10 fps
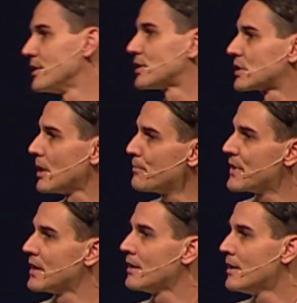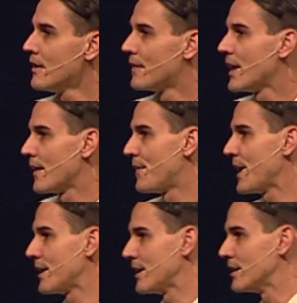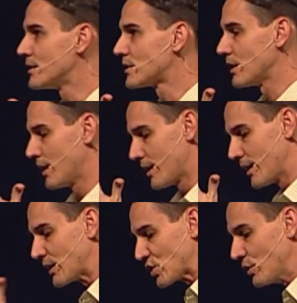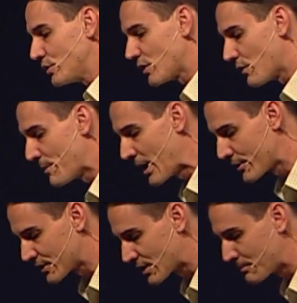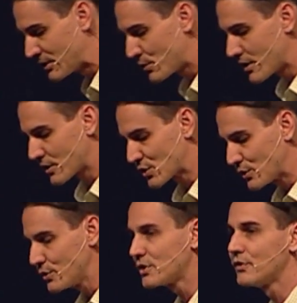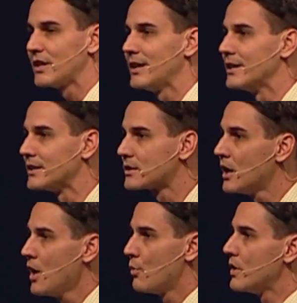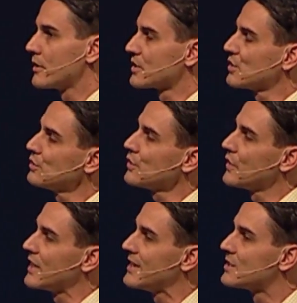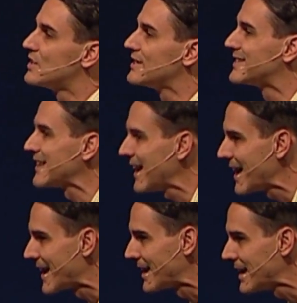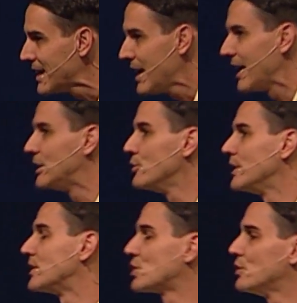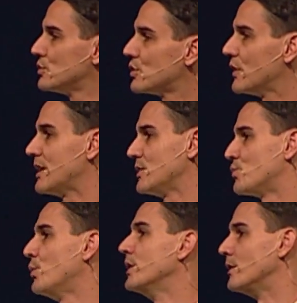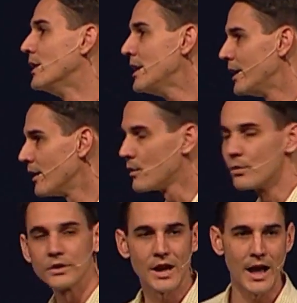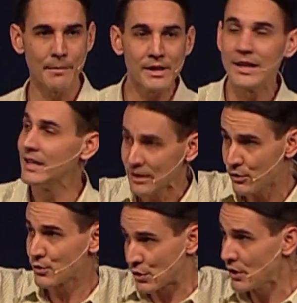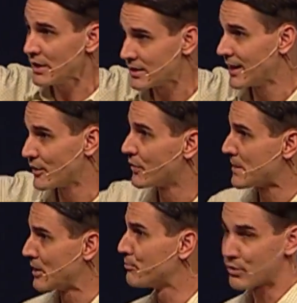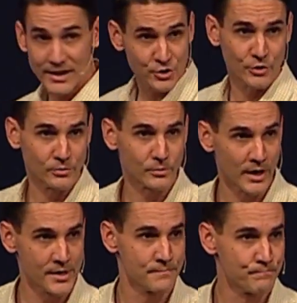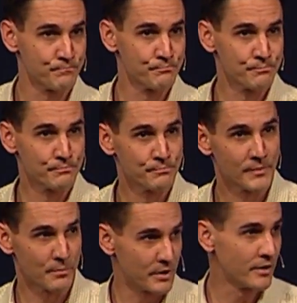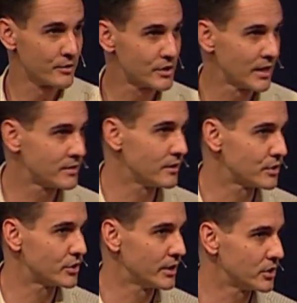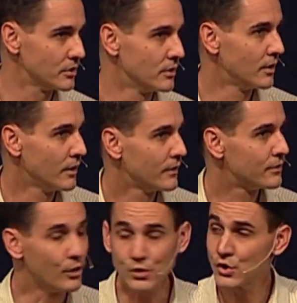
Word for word: is something that, that is uh, exclusive about us. That means we are exclusively His. We are exclusively His design and doing exclusively His will. In other words, I'm going to eat those cookies later for my own pleasure, right? Everybody understands the illustration? Those